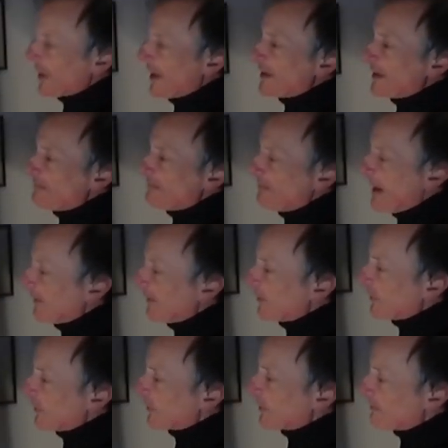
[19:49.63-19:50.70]
and it
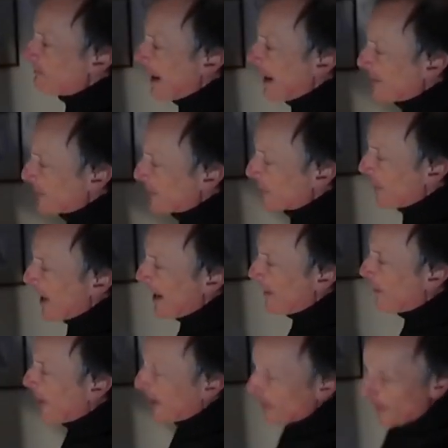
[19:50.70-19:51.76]
manages to bounce that
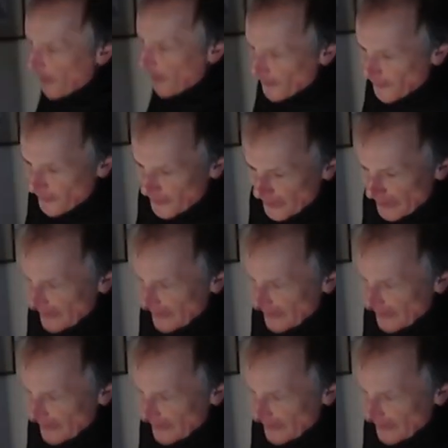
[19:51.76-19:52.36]
one off